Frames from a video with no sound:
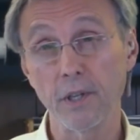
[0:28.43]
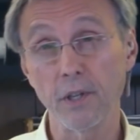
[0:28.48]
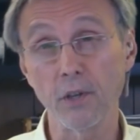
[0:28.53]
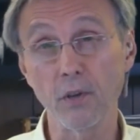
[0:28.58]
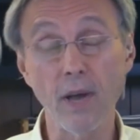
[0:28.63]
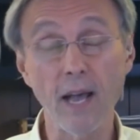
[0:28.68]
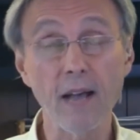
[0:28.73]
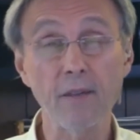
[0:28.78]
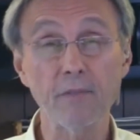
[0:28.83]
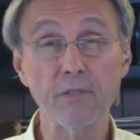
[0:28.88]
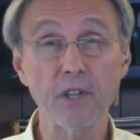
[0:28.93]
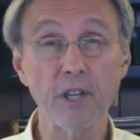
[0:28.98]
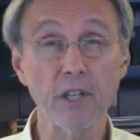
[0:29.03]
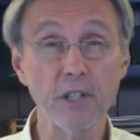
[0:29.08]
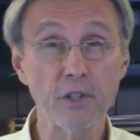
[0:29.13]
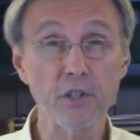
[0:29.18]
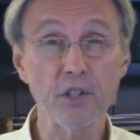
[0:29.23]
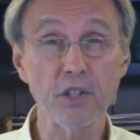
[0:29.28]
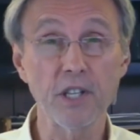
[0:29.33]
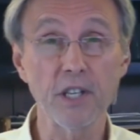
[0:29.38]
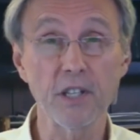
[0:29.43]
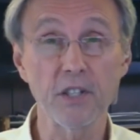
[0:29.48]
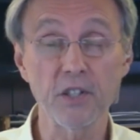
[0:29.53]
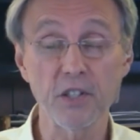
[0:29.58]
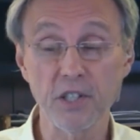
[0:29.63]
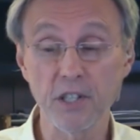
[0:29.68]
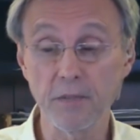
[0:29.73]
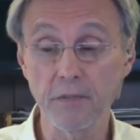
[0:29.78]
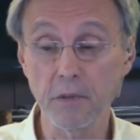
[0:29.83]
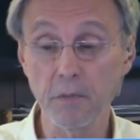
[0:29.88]
you have to understand
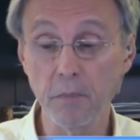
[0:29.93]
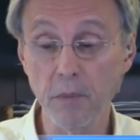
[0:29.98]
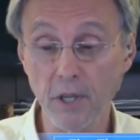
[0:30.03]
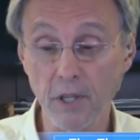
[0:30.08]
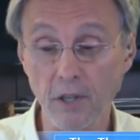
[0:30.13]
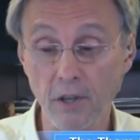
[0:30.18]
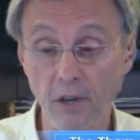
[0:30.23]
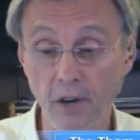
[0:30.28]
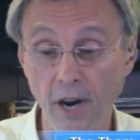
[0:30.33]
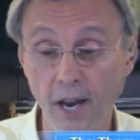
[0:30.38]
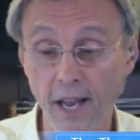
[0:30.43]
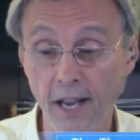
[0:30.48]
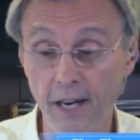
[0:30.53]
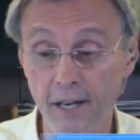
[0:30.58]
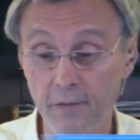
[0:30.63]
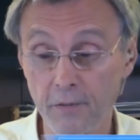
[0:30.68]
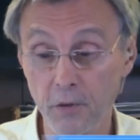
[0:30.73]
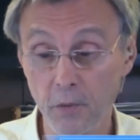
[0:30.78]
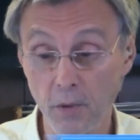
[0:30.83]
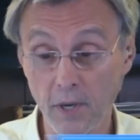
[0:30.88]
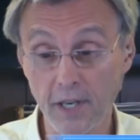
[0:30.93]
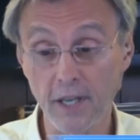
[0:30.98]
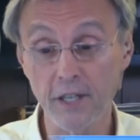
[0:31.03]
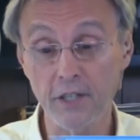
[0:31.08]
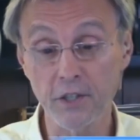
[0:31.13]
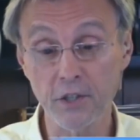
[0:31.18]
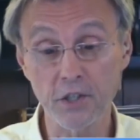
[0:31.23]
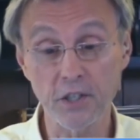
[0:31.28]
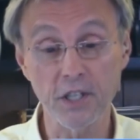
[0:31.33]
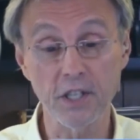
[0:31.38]
Stephen Miller. And if you want to
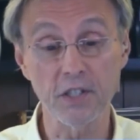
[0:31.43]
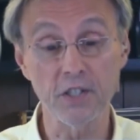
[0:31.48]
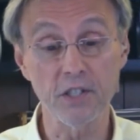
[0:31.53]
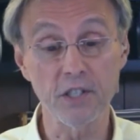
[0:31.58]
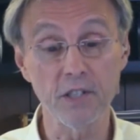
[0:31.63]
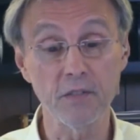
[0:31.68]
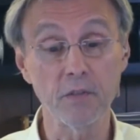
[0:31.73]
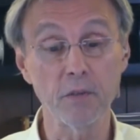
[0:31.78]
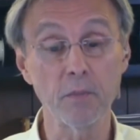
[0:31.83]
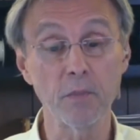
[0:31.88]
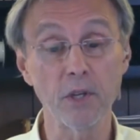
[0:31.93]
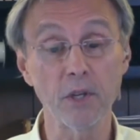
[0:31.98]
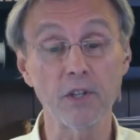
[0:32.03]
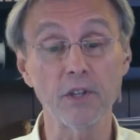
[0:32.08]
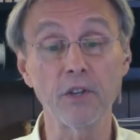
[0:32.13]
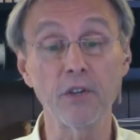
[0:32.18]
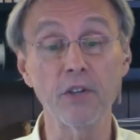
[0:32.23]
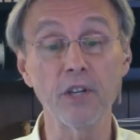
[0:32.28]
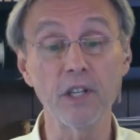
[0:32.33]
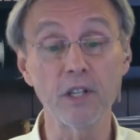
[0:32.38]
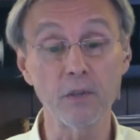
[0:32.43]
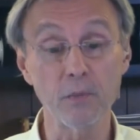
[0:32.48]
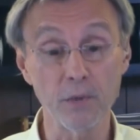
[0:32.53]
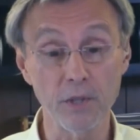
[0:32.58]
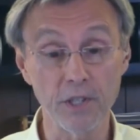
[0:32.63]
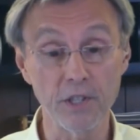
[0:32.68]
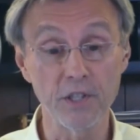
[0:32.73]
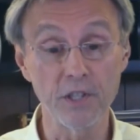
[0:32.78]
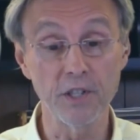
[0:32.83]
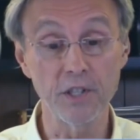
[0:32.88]
understand Stephen Miller, you need to
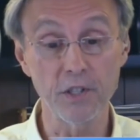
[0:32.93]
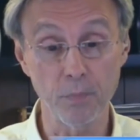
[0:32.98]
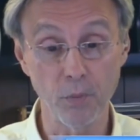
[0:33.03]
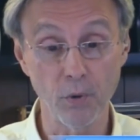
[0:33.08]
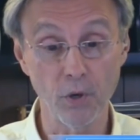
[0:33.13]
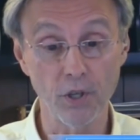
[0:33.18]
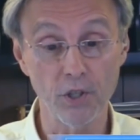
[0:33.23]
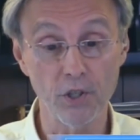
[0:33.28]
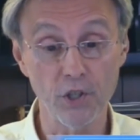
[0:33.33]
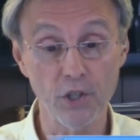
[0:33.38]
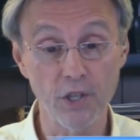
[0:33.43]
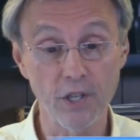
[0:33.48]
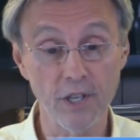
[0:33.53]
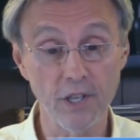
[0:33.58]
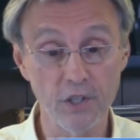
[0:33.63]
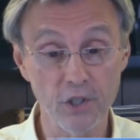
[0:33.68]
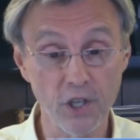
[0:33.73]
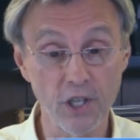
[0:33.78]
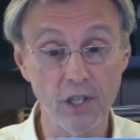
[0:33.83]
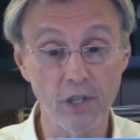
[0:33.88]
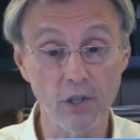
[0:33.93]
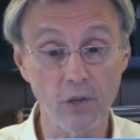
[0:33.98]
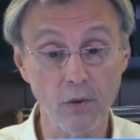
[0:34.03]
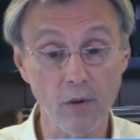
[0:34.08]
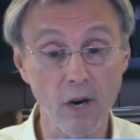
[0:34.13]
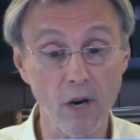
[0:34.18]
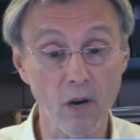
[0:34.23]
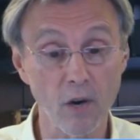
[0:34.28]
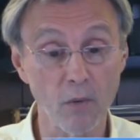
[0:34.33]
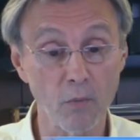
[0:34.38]
read this book. Jean
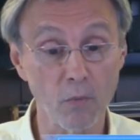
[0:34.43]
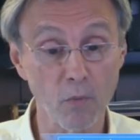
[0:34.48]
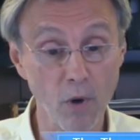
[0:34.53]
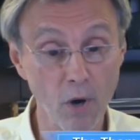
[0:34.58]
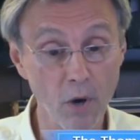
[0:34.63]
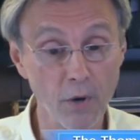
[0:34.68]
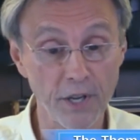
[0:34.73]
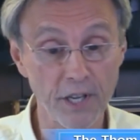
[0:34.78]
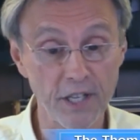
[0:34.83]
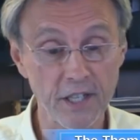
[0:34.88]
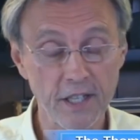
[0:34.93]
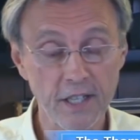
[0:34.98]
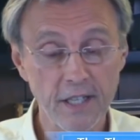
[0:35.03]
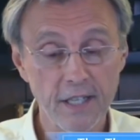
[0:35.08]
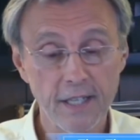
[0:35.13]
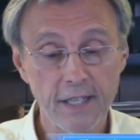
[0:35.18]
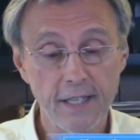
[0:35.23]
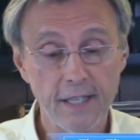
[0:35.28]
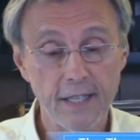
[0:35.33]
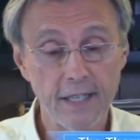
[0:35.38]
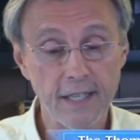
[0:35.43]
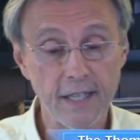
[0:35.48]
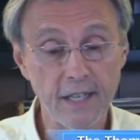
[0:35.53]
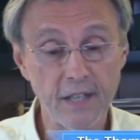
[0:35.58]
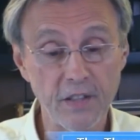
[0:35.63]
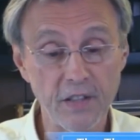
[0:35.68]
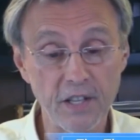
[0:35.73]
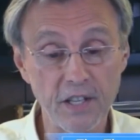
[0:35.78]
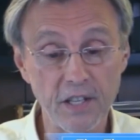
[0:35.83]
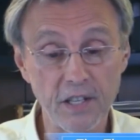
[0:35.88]
Guerrero wrote it.
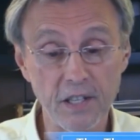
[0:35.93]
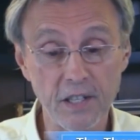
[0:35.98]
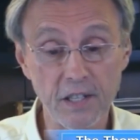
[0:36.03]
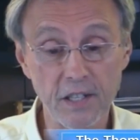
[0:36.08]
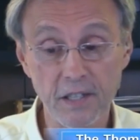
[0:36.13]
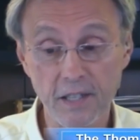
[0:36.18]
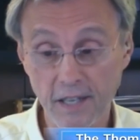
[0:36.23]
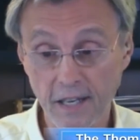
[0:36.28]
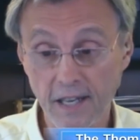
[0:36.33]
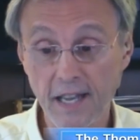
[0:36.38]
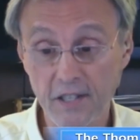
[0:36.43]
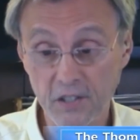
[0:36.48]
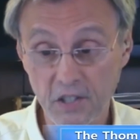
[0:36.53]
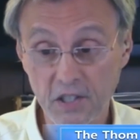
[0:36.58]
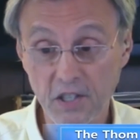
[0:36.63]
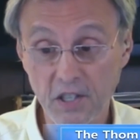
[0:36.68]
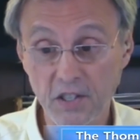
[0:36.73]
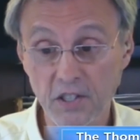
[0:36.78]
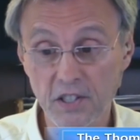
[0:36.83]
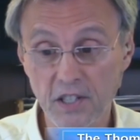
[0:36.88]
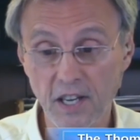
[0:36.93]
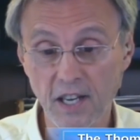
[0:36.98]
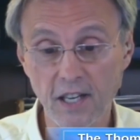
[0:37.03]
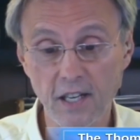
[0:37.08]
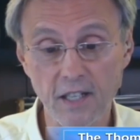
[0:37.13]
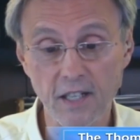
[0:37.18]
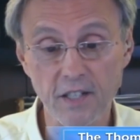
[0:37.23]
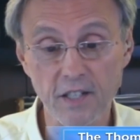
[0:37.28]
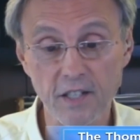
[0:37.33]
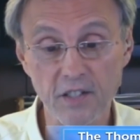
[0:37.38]
As I said, the
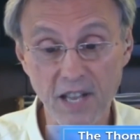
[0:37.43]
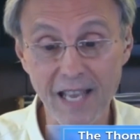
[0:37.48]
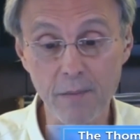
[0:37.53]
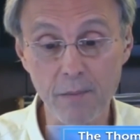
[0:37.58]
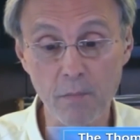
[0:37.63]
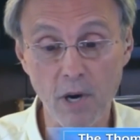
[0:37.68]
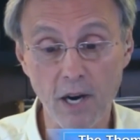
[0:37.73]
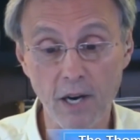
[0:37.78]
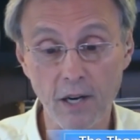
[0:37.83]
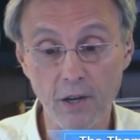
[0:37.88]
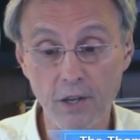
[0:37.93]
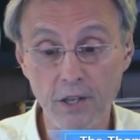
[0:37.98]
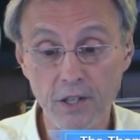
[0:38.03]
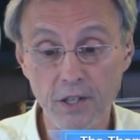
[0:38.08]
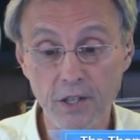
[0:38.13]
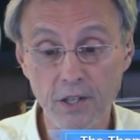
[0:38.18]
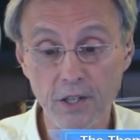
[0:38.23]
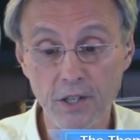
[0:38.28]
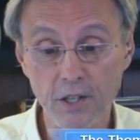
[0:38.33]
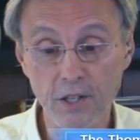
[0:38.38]
title is Hatemonger,